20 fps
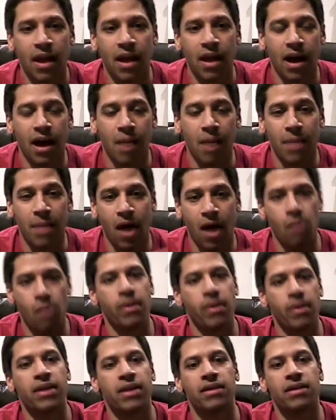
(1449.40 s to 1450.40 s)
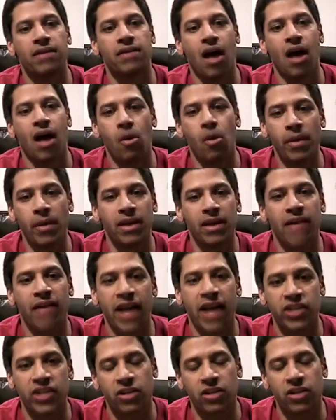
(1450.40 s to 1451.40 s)
But how am I gonna
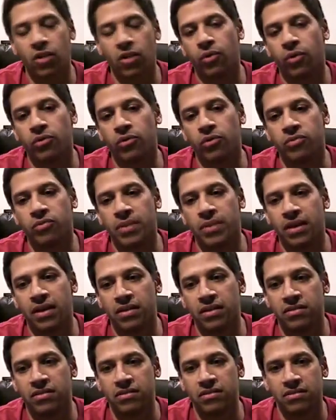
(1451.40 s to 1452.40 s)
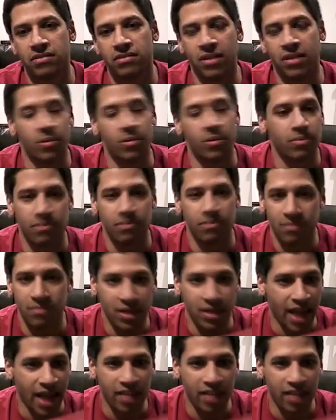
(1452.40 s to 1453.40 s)
latch it closed? Because, you know,
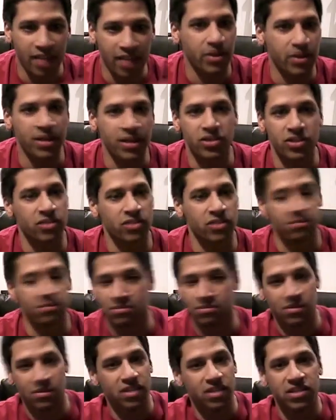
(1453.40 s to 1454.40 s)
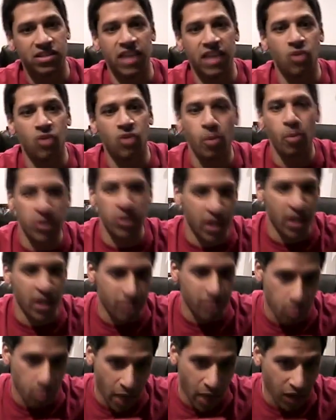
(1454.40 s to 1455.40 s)
the gas spring, it stays open. You have
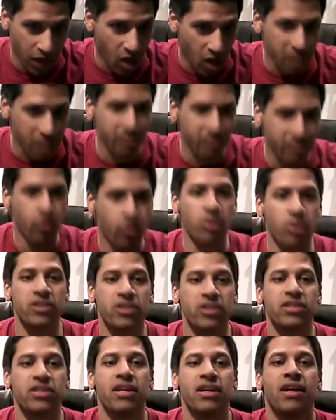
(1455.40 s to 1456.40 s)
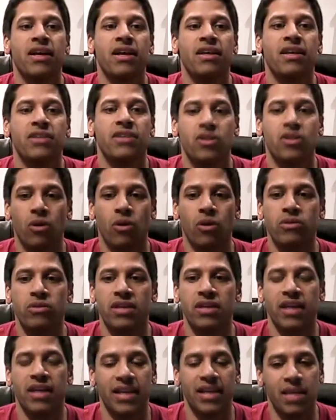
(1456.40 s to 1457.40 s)
to apply a lot of force to close
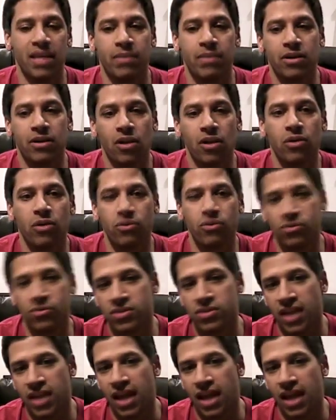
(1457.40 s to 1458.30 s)
it and keep it closed.